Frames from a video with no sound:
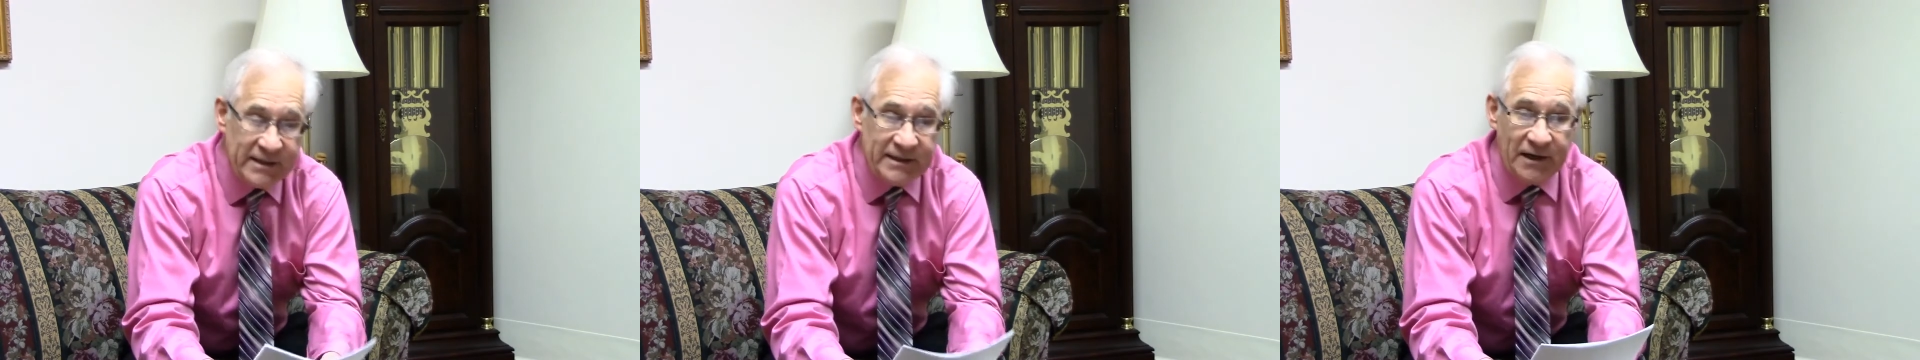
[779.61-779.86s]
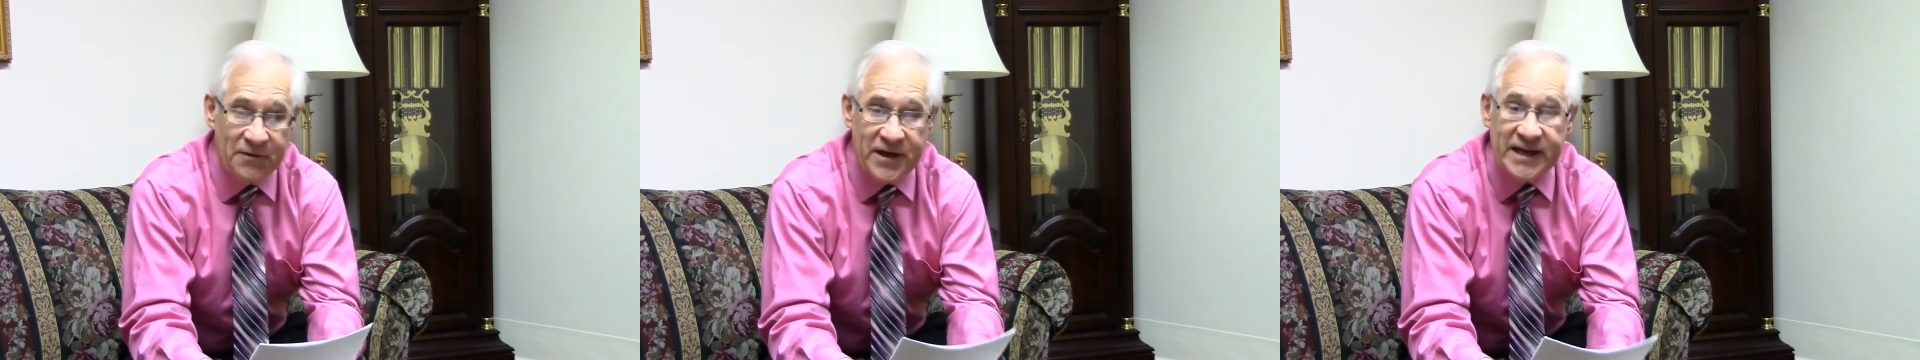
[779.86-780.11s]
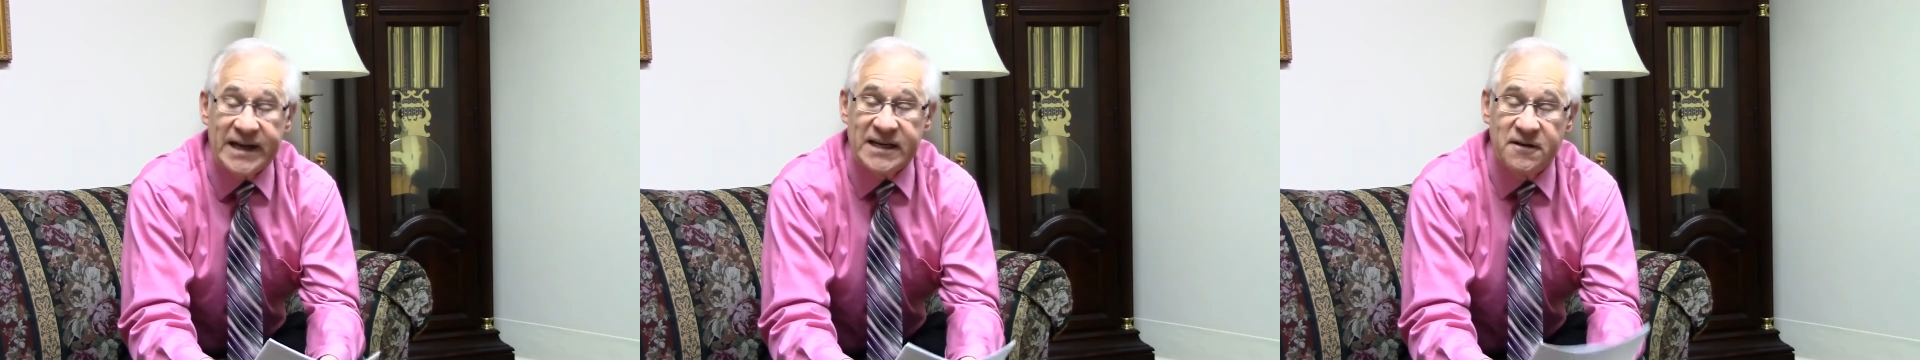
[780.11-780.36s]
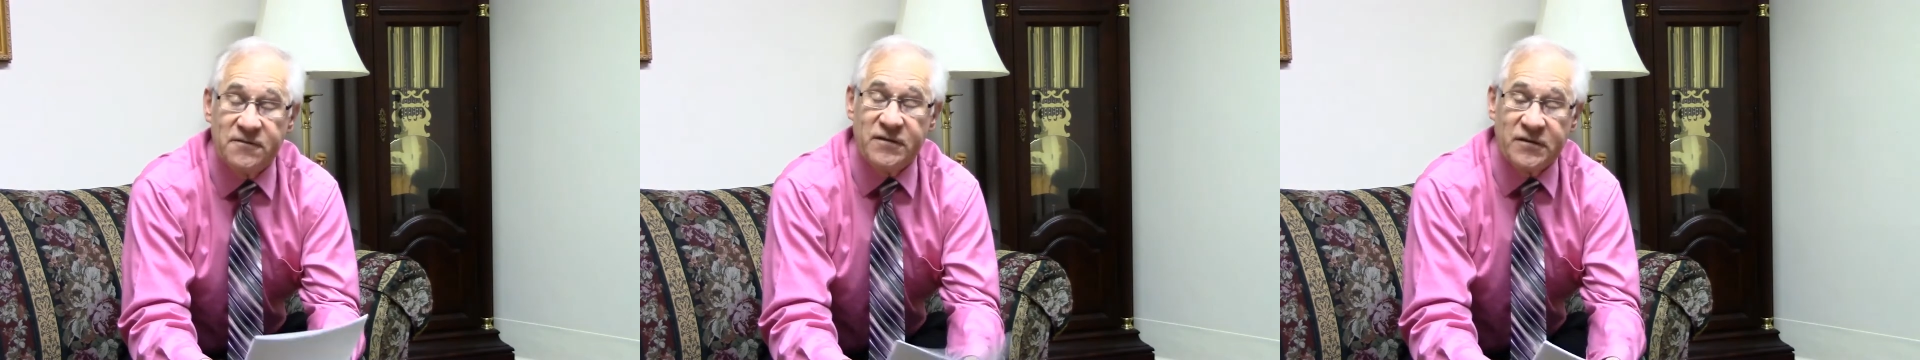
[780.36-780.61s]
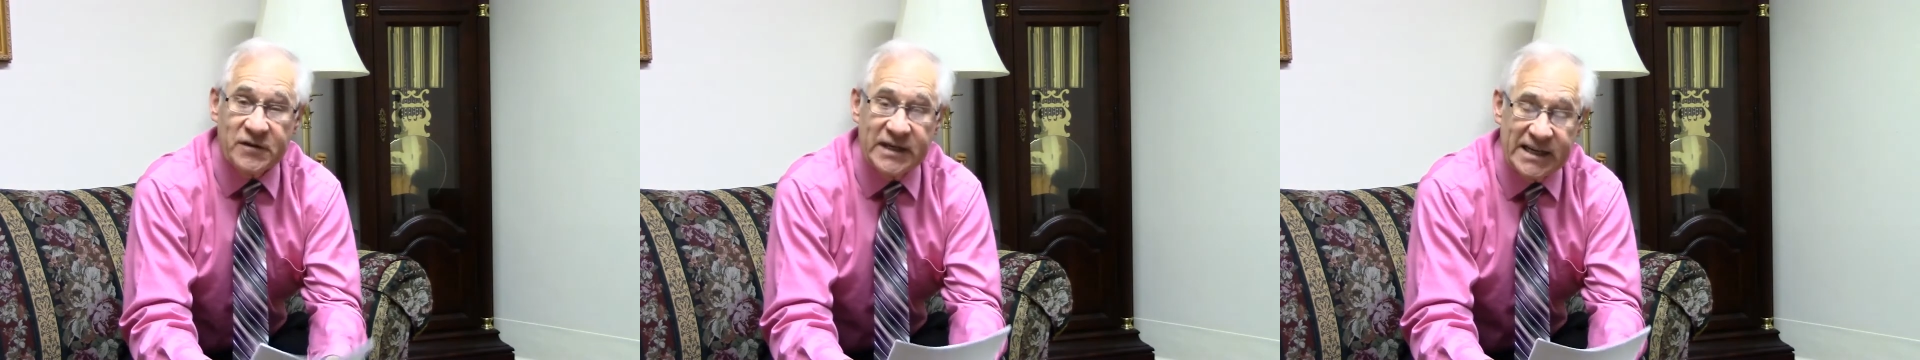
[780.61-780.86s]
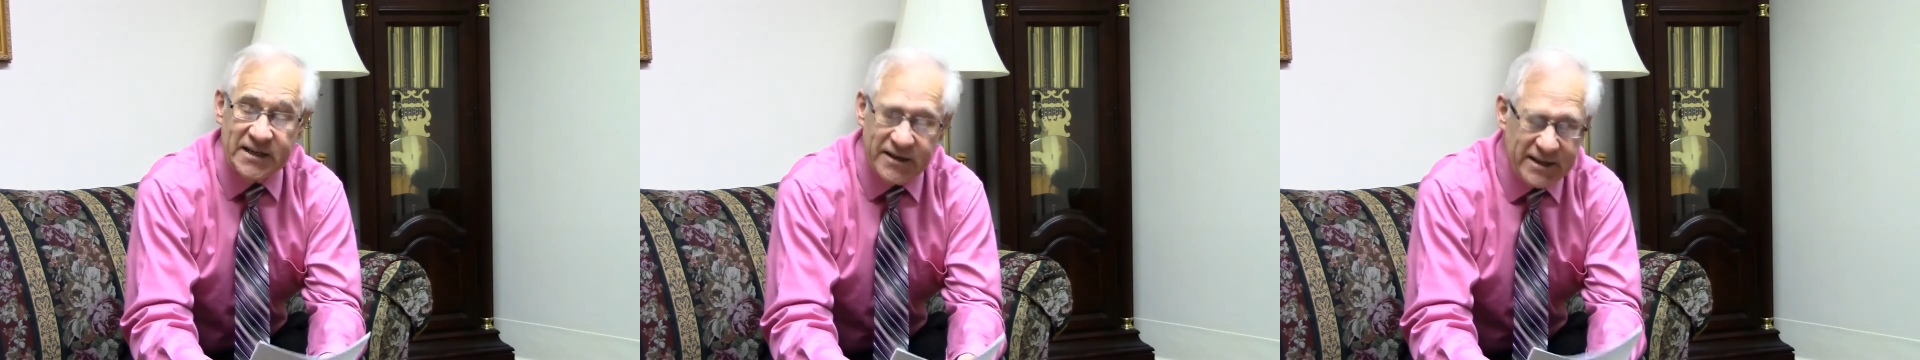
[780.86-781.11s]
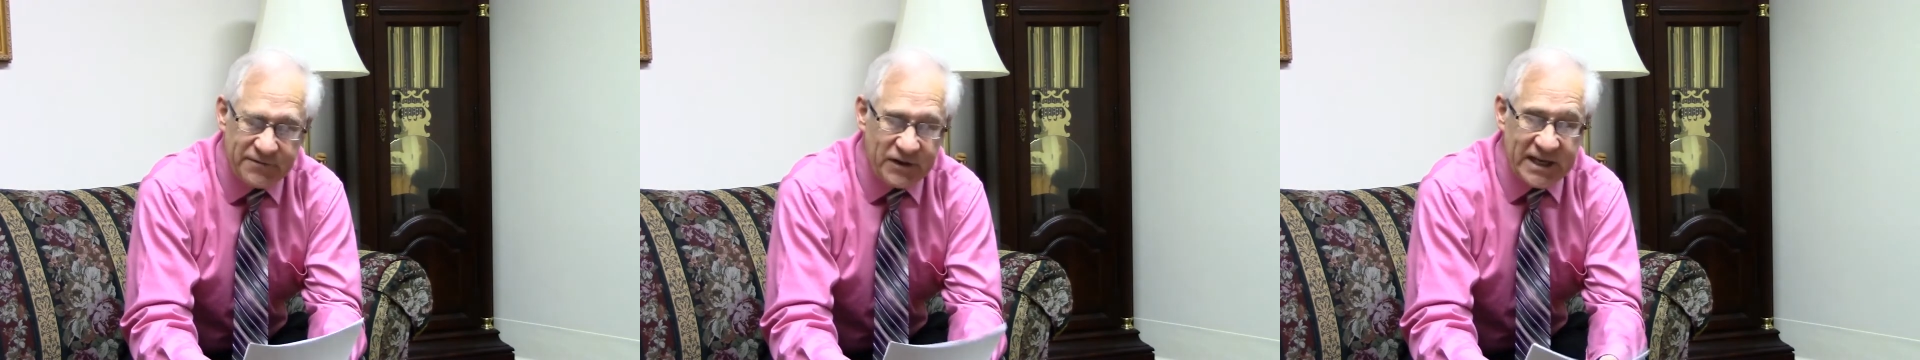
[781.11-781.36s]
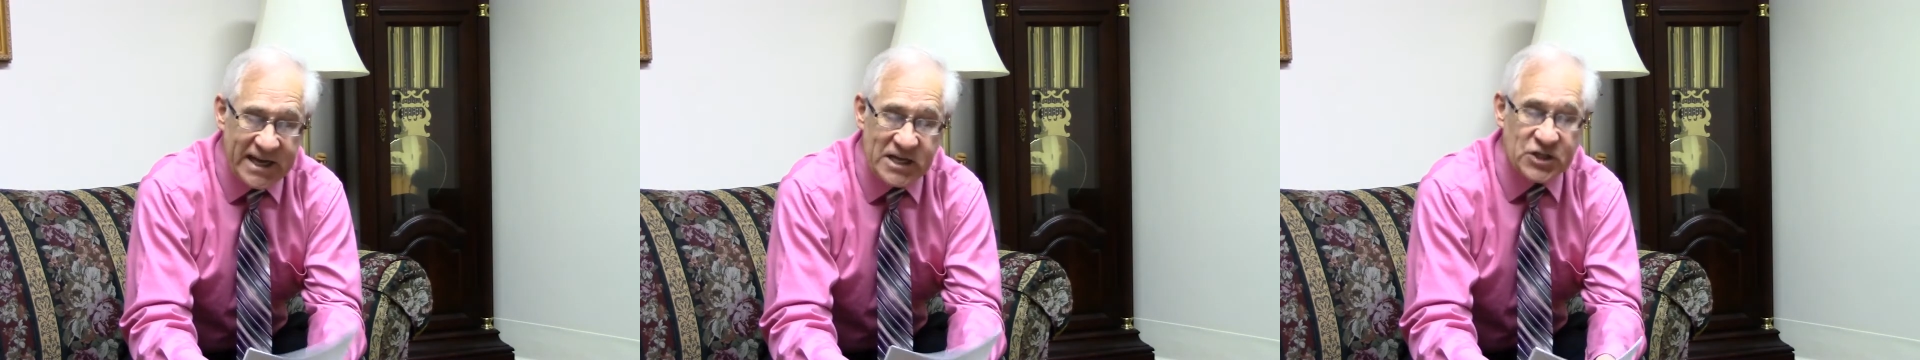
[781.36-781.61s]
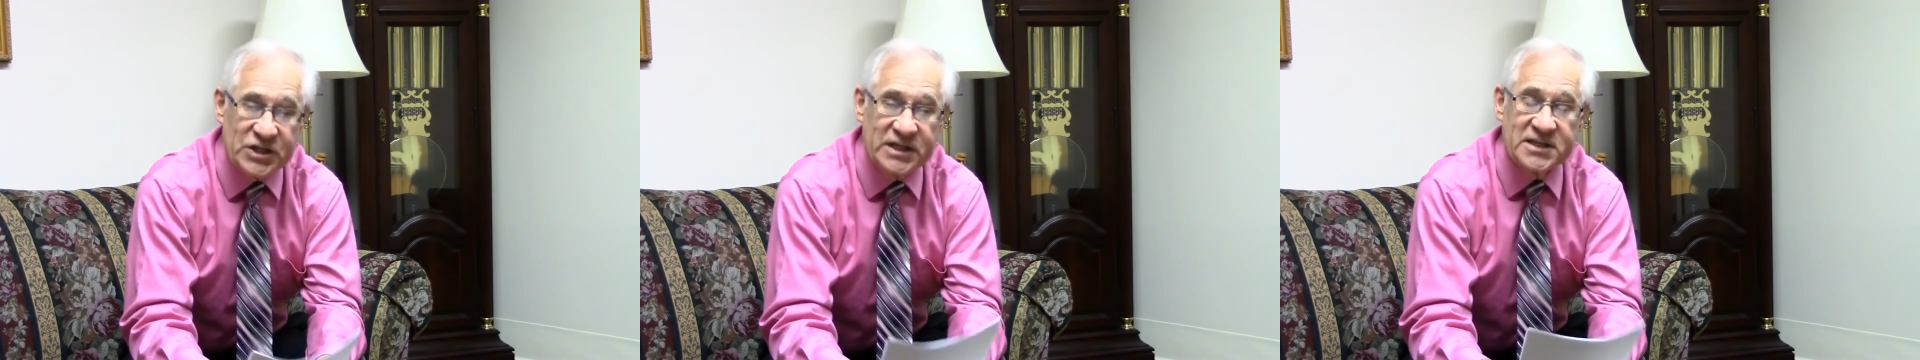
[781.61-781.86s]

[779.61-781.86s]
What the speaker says: And that identification